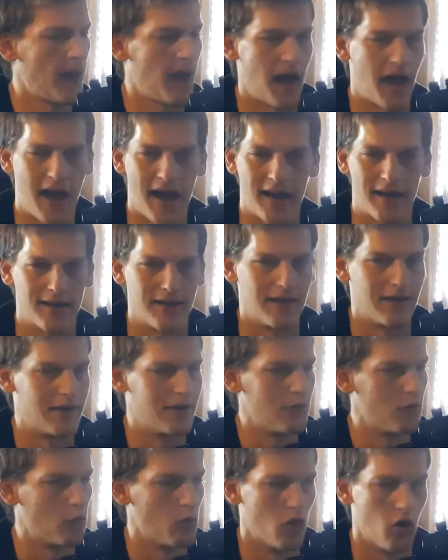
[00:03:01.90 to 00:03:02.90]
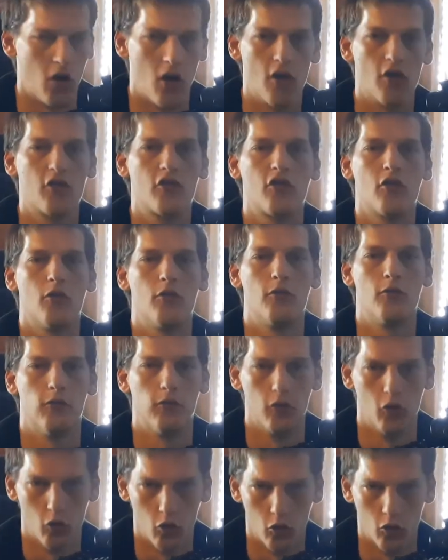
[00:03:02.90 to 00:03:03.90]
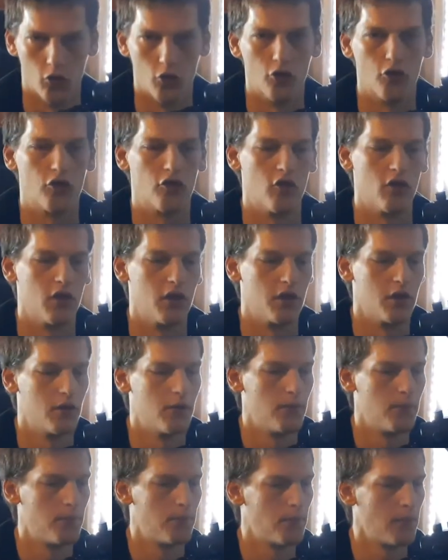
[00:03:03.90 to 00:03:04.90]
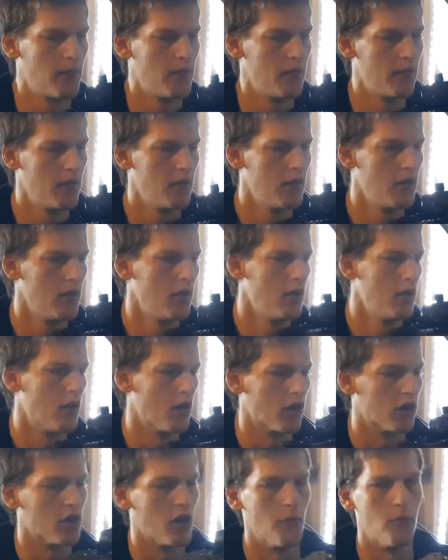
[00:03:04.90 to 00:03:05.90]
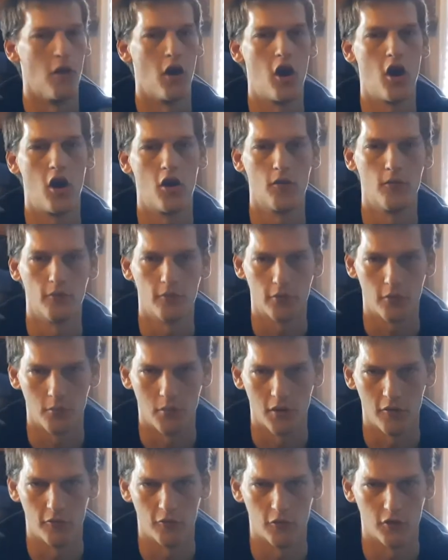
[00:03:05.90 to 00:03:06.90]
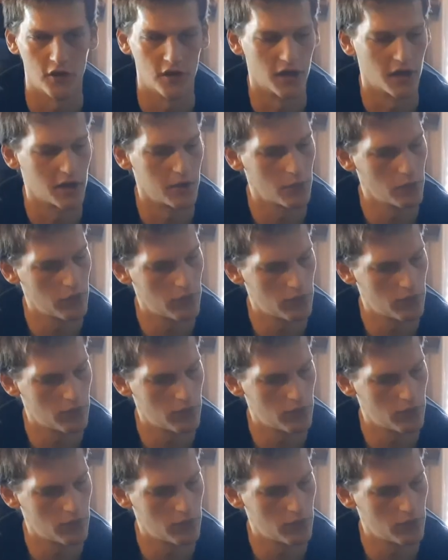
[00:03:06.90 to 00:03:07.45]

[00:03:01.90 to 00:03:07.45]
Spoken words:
and it works flawlessly. I come home from every game,